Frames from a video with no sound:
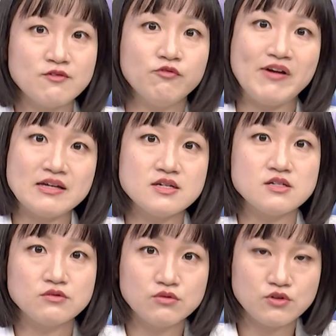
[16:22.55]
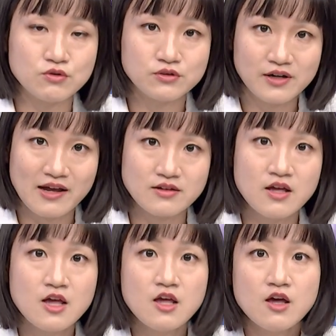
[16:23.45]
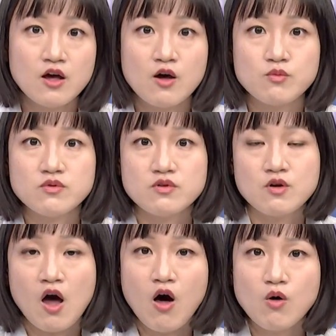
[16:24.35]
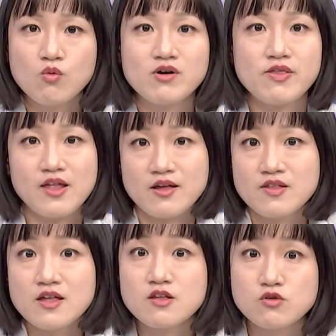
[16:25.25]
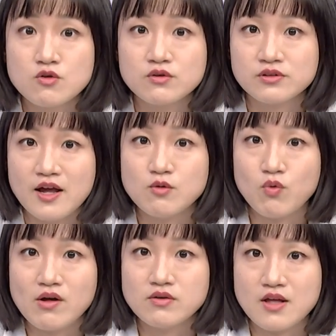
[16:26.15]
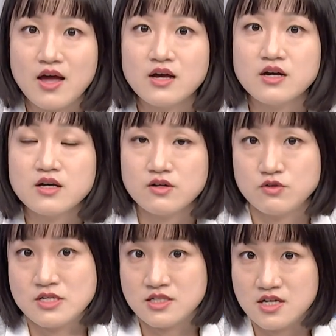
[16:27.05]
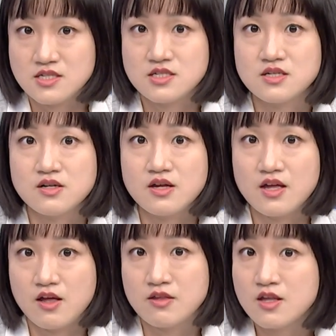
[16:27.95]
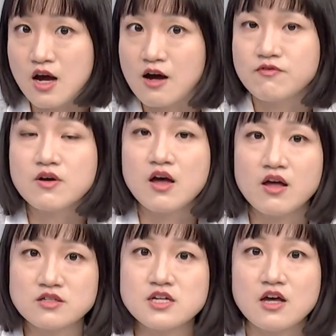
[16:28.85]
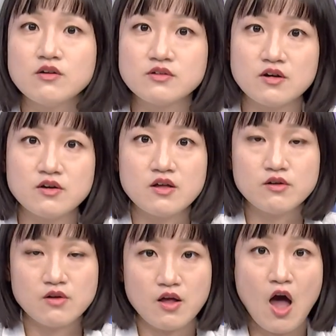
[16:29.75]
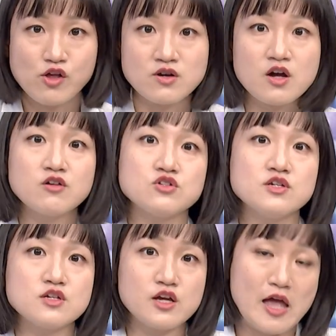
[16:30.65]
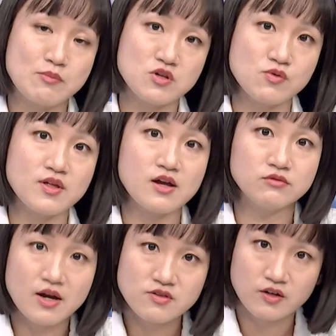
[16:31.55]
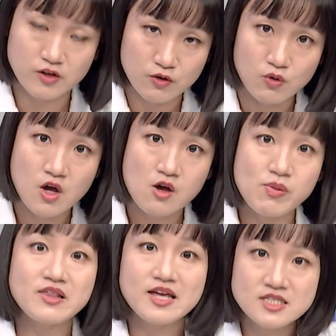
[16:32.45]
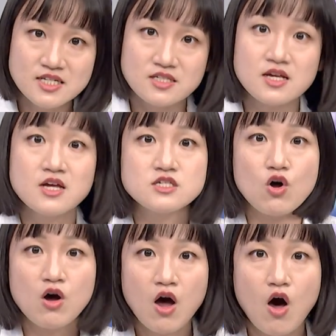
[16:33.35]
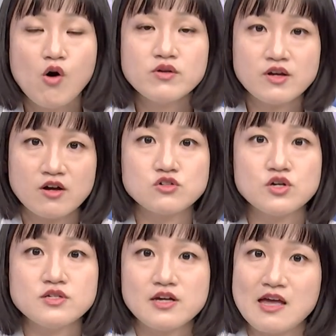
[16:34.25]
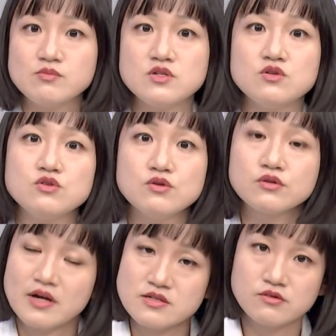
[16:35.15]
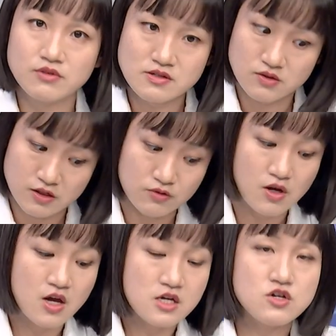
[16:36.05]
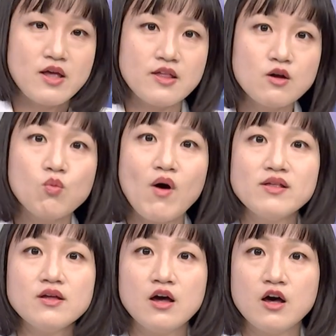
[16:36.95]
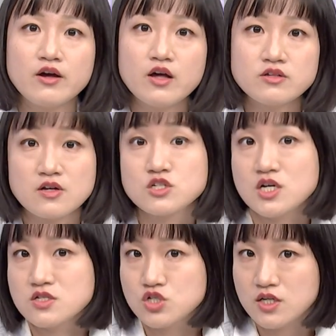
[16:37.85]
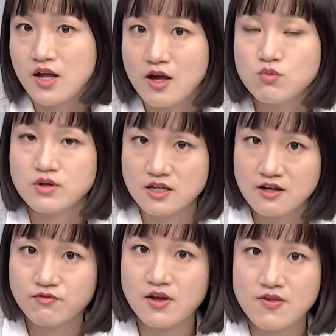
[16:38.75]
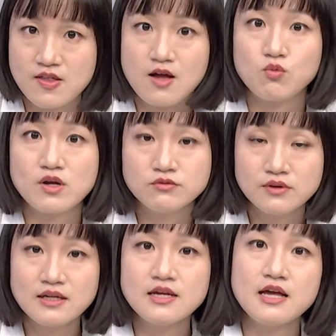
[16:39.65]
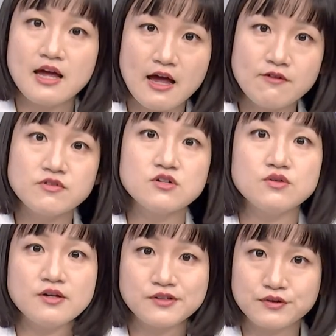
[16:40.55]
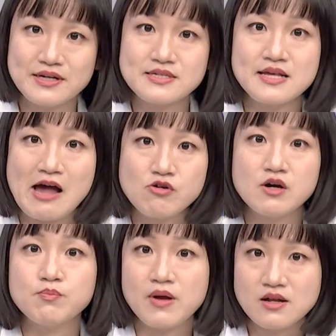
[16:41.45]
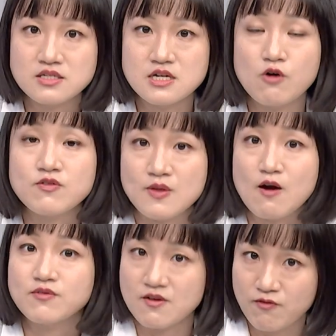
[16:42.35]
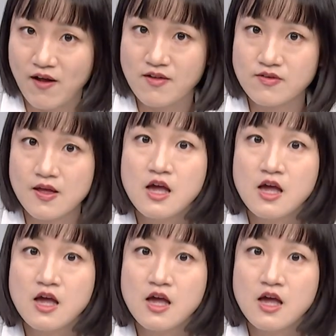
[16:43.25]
invaded Ukraine, the whole world thinks that the Ukraine will not resist enough until the other countries came to their rescue, but they did. So all the countries came to Ukraine's rescue. So I think one suggestion I would give is that we really have to increase our ability of self-defense.